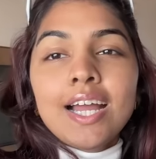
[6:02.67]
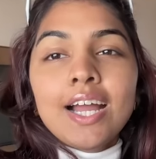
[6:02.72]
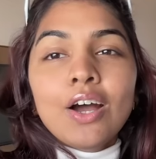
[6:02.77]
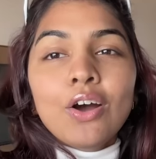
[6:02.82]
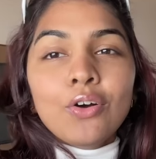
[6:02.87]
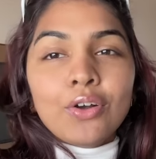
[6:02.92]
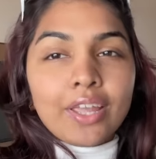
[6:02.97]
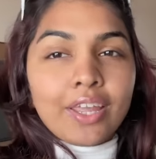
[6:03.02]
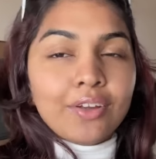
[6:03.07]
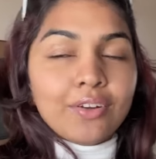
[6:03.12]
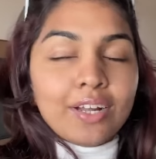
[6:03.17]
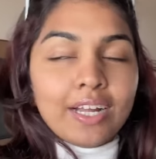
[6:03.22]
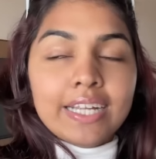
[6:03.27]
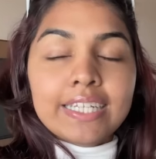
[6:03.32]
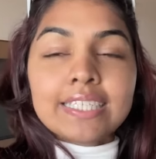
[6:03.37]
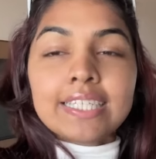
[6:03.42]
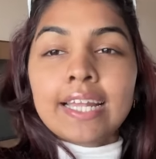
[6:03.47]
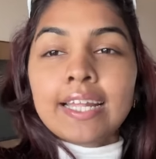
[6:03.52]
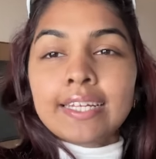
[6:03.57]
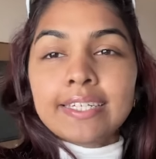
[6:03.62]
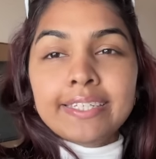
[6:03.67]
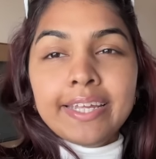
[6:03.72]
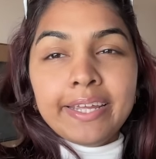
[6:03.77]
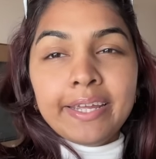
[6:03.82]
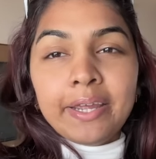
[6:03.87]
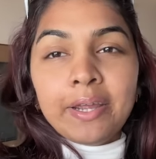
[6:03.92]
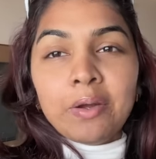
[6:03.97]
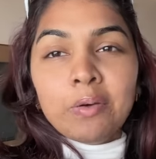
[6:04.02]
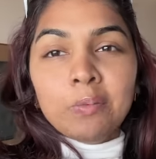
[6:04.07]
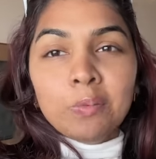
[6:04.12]
Okay, you guys,
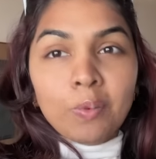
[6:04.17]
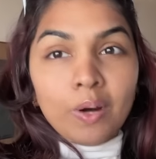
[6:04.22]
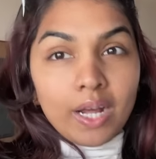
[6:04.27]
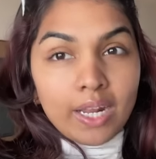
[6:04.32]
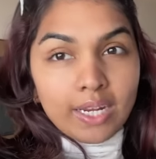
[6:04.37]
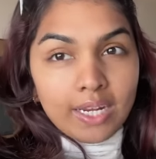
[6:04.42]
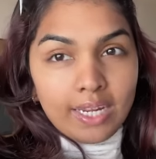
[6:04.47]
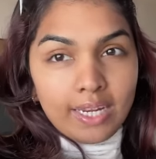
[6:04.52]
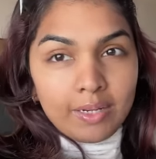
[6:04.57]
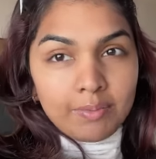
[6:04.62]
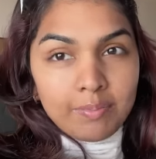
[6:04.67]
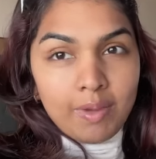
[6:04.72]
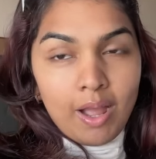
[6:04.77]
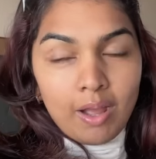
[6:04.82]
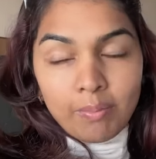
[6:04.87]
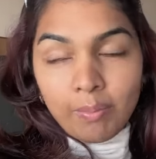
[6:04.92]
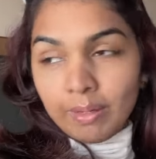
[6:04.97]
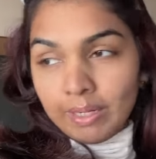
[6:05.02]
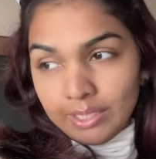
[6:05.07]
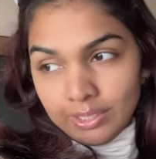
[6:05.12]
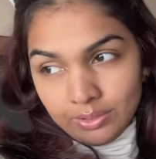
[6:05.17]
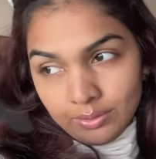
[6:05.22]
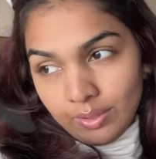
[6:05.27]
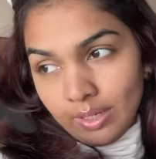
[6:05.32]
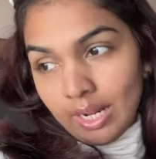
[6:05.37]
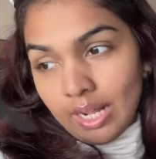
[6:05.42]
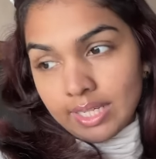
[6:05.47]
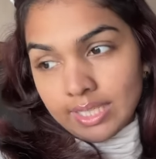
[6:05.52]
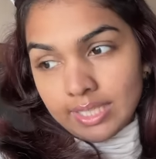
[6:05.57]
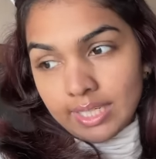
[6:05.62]
day one in Mahabaleshwar.
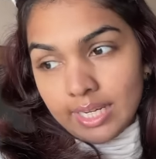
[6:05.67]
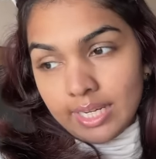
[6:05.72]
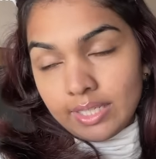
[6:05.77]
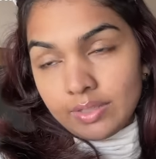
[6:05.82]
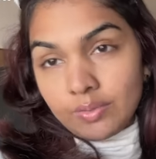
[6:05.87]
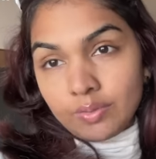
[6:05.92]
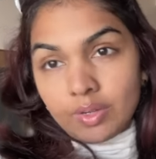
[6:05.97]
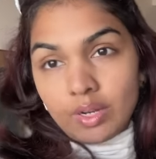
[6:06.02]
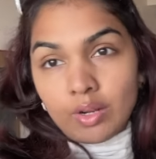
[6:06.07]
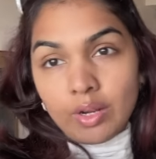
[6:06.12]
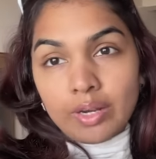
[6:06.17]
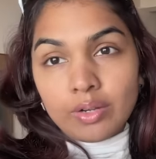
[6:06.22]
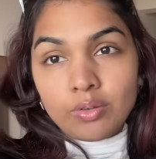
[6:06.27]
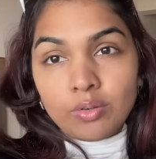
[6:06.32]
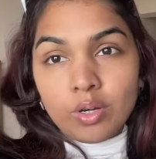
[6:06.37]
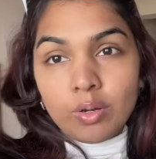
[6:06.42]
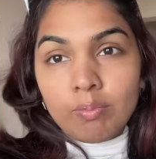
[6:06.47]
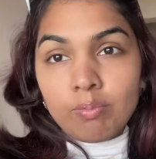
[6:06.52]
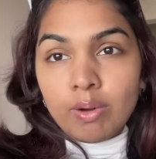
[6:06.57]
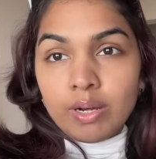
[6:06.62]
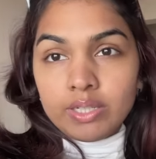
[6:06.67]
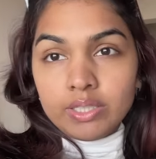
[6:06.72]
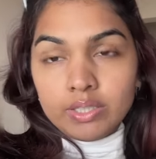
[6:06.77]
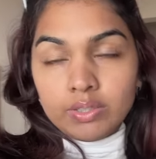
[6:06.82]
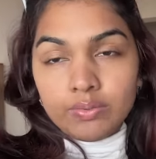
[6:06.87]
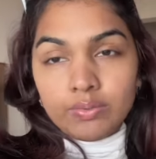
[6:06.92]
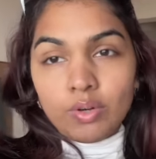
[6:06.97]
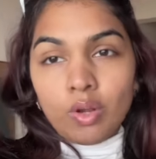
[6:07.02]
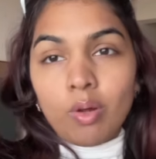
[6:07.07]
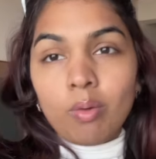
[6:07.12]
Last night I took a
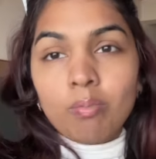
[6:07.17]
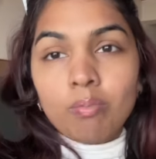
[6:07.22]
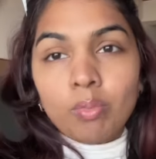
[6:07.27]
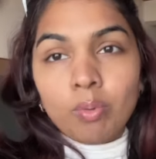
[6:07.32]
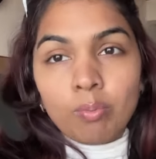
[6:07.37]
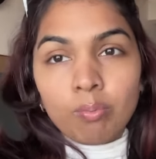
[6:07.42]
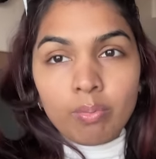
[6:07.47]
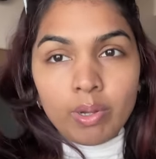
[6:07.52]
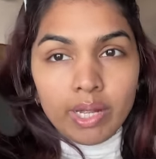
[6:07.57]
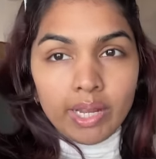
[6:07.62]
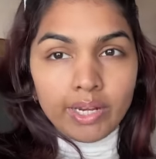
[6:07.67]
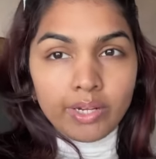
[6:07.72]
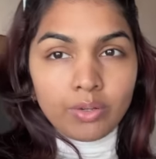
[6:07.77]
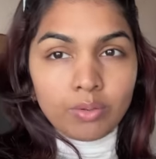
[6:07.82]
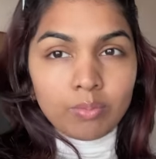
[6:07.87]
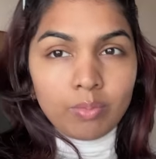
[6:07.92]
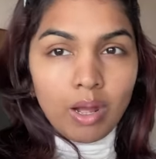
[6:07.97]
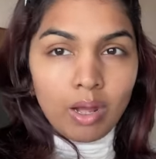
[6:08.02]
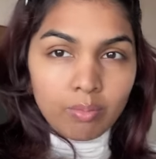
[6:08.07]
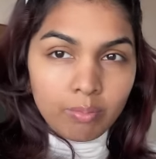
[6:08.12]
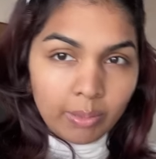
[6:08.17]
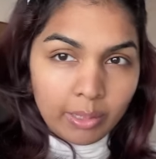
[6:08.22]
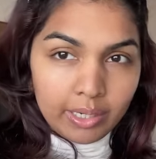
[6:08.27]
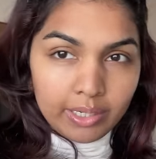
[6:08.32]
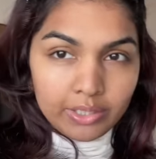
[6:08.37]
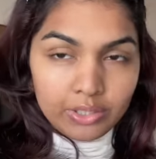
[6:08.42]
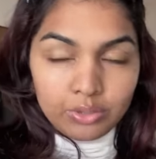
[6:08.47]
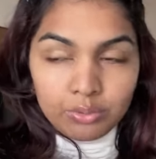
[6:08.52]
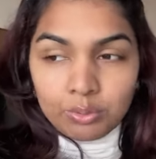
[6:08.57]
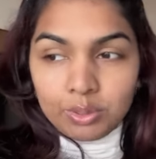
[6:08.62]
bus from Mumbai to
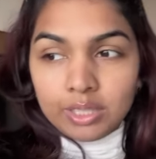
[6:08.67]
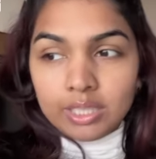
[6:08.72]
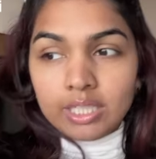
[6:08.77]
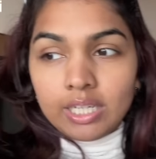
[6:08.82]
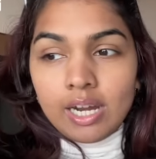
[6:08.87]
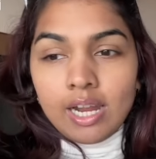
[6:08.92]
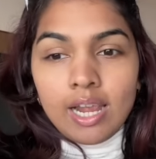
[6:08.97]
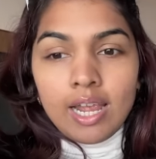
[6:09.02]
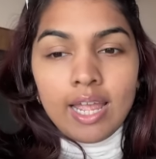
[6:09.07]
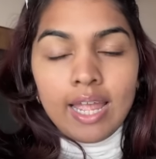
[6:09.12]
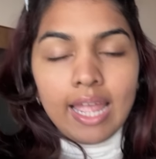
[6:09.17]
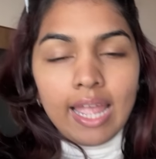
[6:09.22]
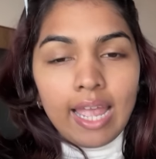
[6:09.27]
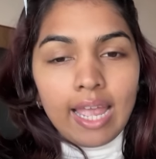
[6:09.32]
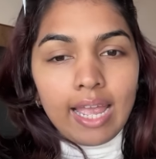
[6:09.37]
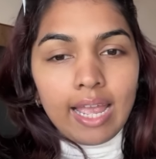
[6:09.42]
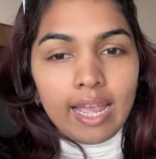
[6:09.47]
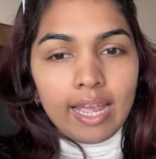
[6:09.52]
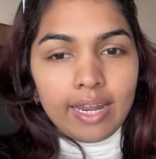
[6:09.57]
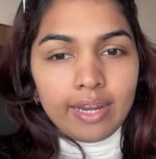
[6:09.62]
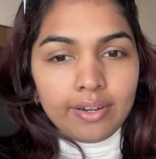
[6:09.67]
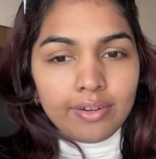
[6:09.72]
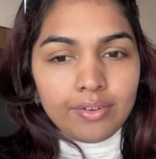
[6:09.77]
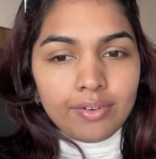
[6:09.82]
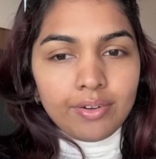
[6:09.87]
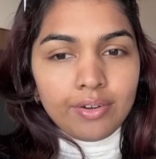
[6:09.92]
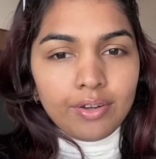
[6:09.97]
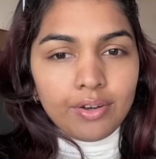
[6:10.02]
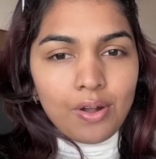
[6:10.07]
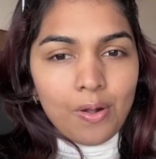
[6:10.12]
Mahabaleshwar,
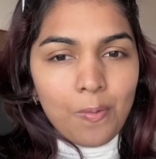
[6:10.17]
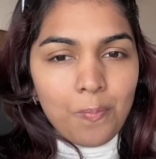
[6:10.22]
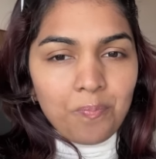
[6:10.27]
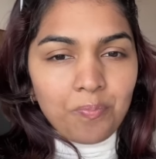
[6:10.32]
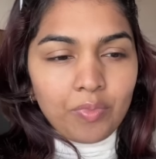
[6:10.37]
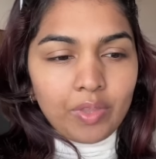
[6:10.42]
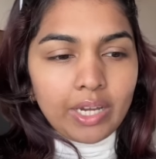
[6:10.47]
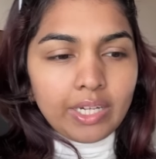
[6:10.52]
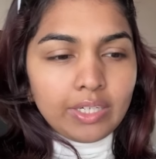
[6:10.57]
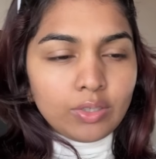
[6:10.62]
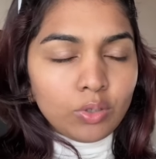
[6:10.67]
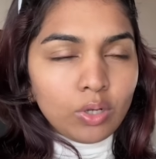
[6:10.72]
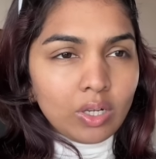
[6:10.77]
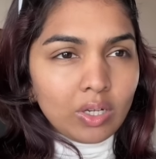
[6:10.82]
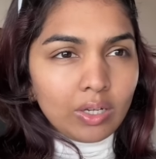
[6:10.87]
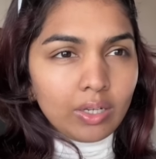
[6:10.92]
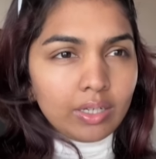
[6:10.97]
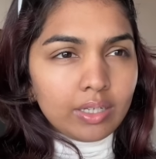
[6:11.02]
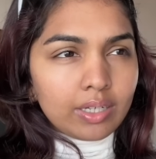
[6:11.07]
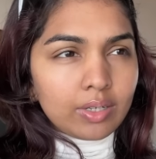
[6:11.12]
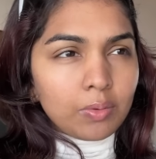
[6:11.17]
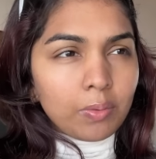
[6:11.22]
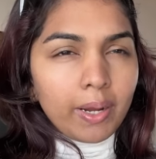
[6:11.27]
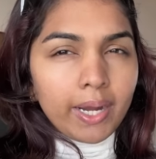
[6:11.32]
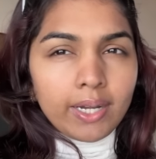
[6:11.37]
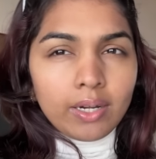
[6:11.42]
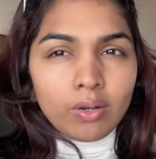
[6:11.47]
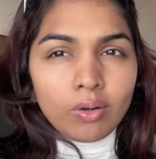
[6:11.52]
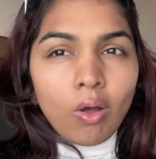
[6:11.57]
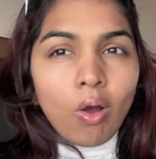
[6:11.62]
and it took
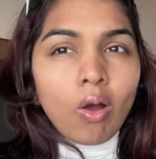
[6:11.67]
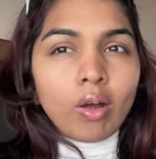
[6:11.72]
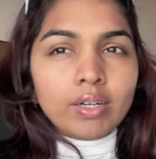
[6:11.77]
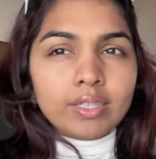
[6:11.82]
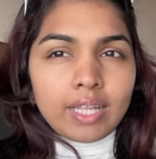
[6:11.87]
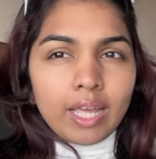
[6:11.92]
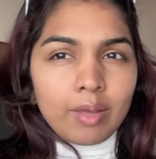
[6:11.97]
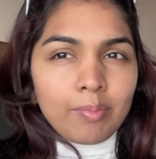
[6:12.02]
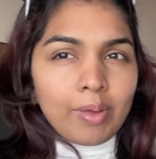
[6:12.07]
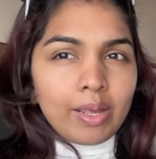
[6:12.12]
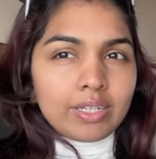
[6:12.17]
quite a long time.